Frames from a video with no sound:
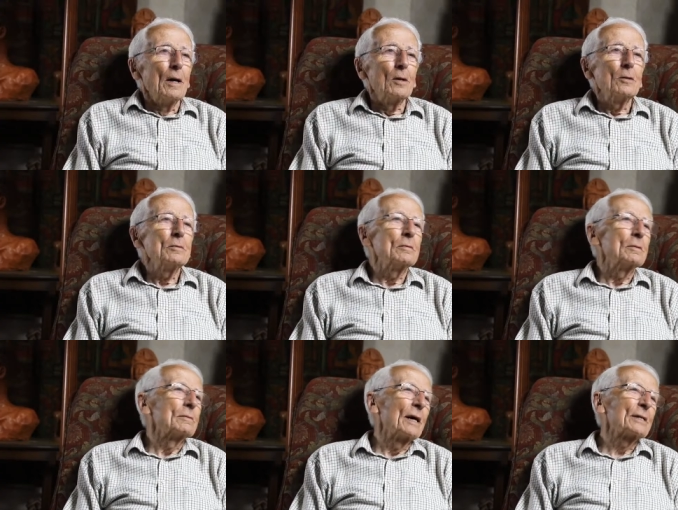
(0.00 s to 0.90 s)
Oh,
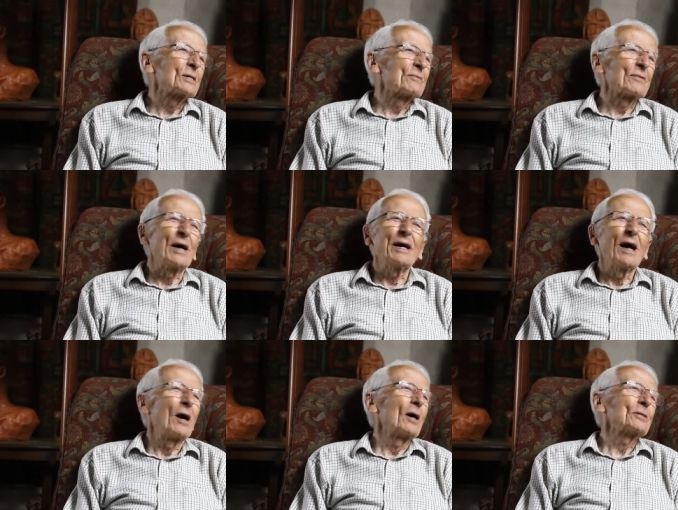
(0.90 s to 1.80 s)
that's
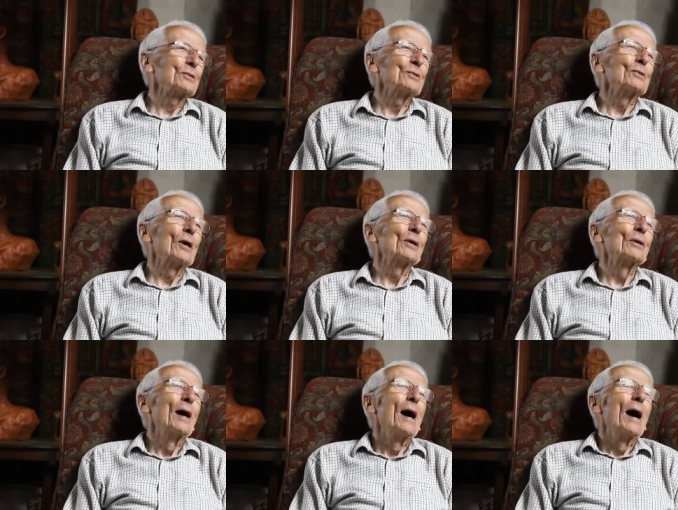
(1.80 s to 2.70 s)
hard. You know?
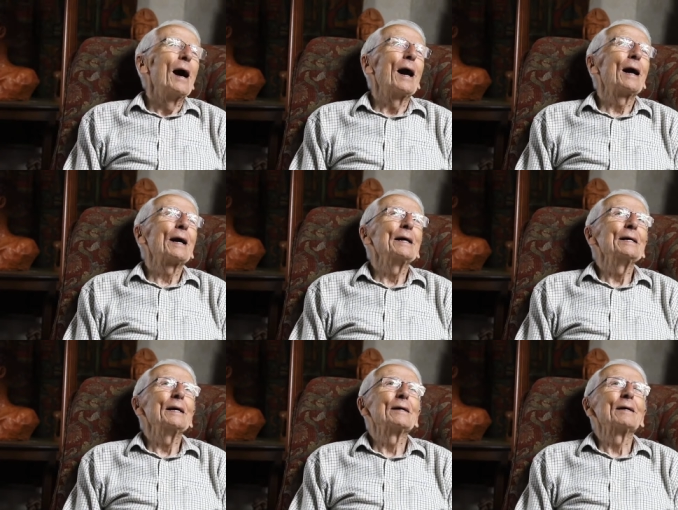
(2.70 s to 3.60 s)

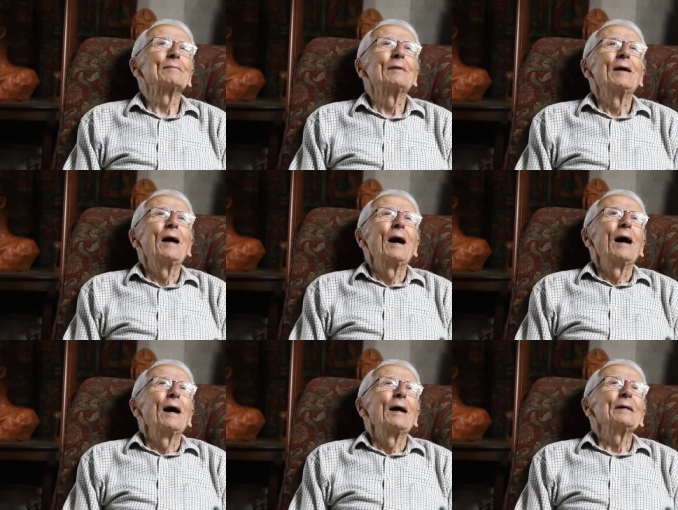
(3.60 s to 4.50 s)
I uh,
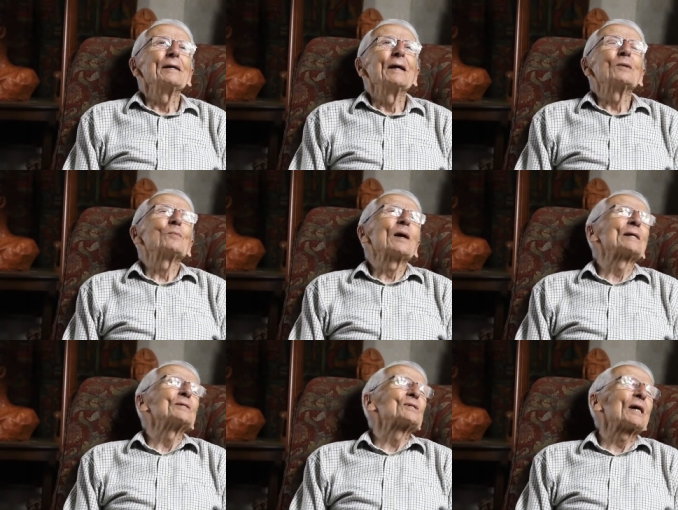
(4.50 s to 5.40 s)
you know, one
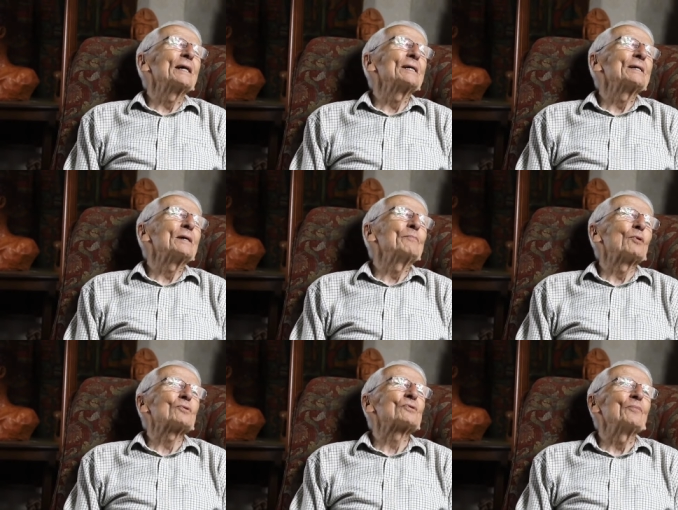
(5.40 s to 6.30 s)
can say
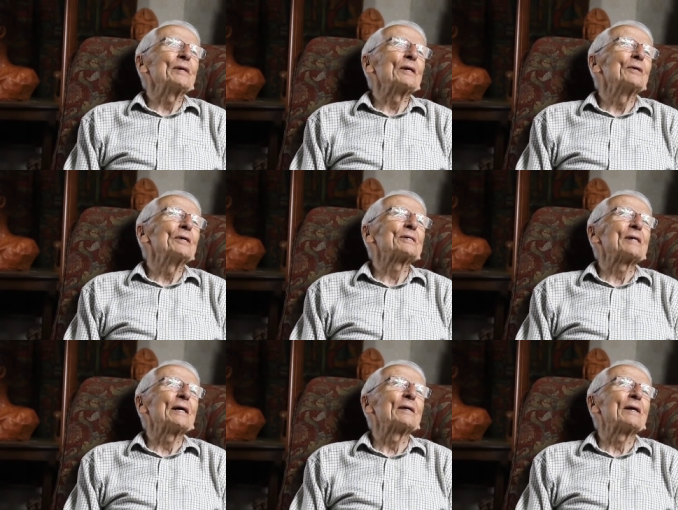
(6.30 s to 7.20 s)
Importance of Being Earnest
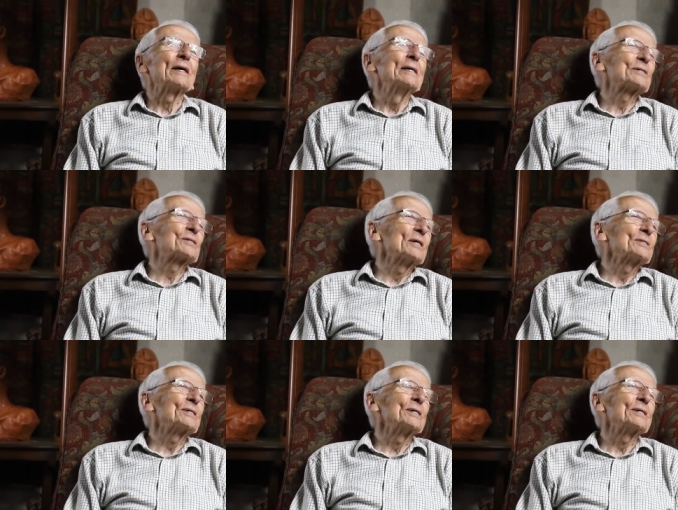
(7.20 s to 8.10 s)
in a
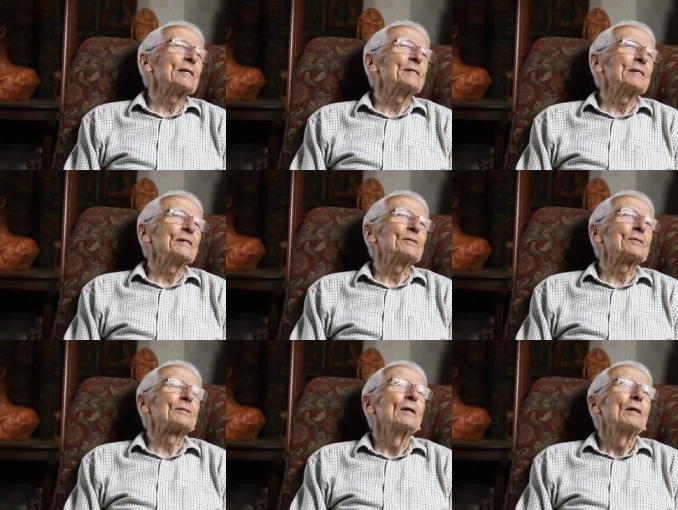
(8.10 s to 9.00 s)
sense. it, it
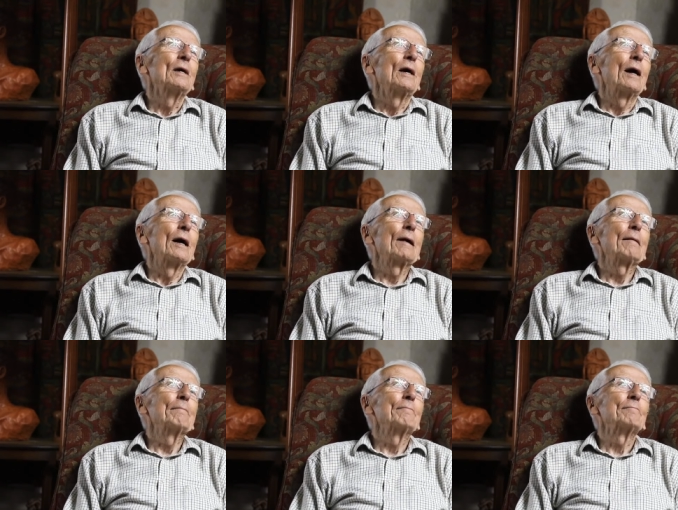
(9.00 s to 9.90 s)
is.
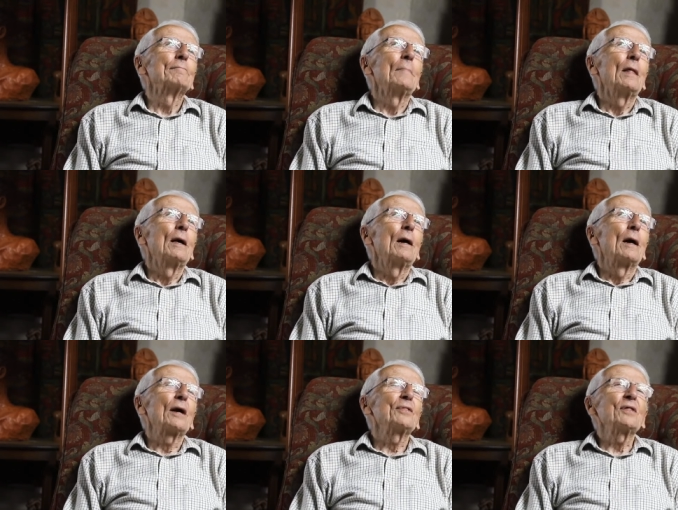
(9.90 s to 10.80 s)
Um,
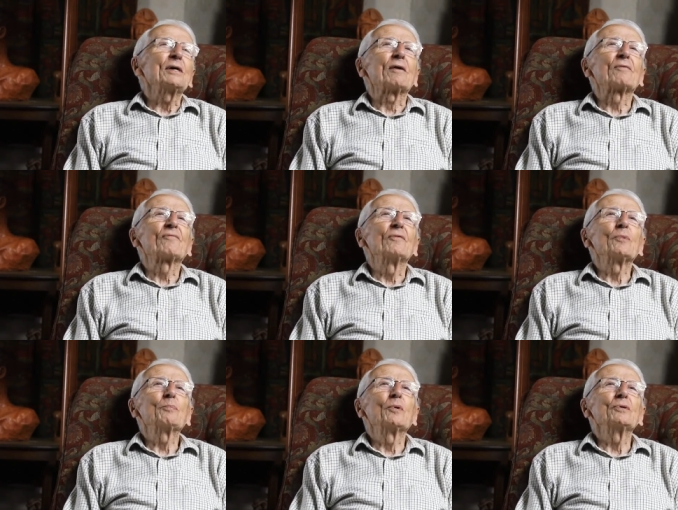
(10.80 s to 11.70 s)
I think from
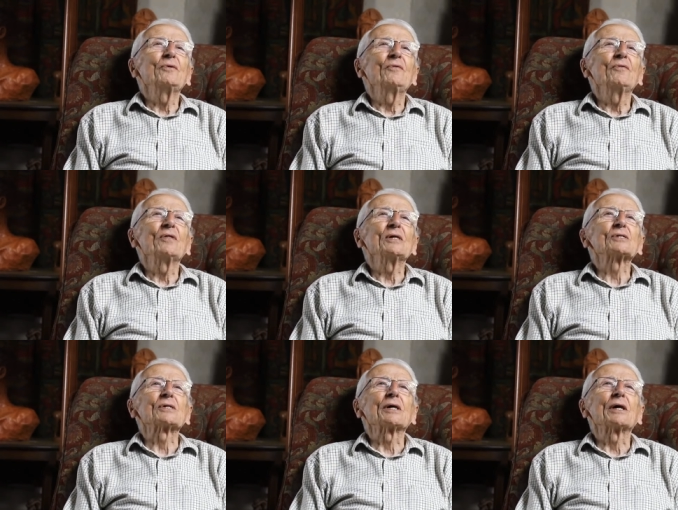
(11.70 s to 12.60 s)
the point of view of
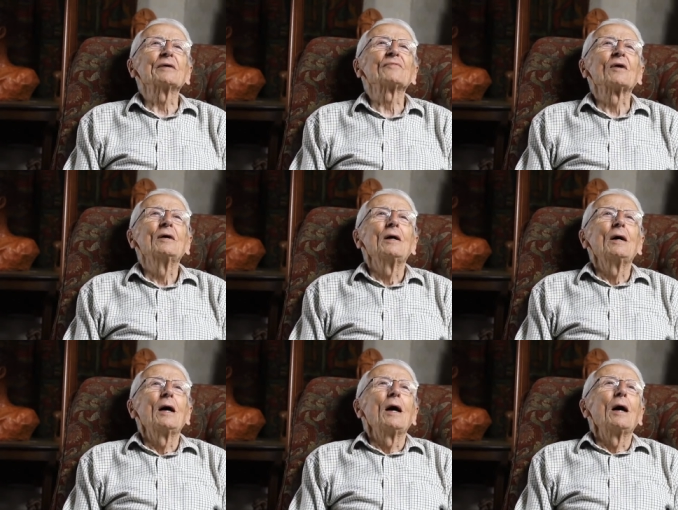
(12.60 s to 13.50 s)
things that I've
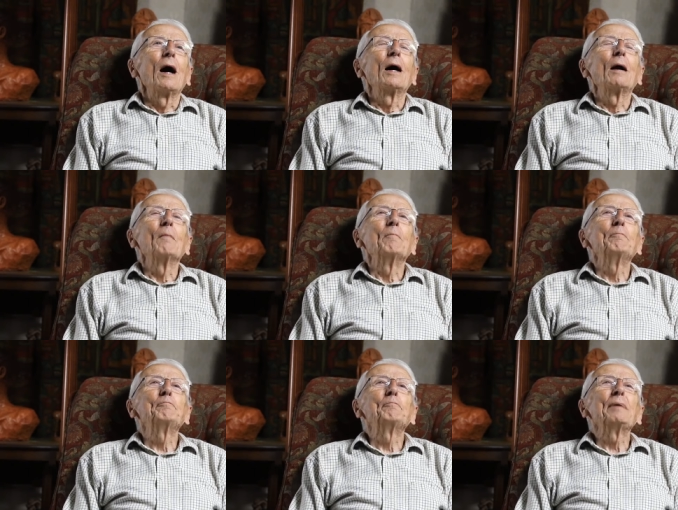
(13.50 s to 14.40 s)
uh,
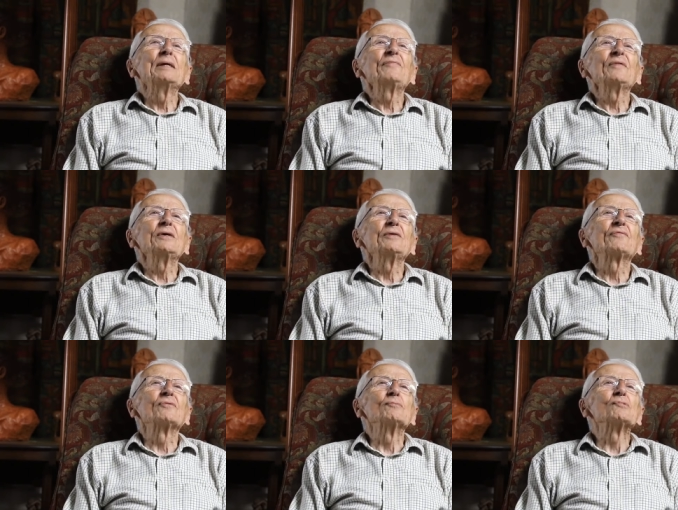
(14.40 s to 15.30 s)
benefited from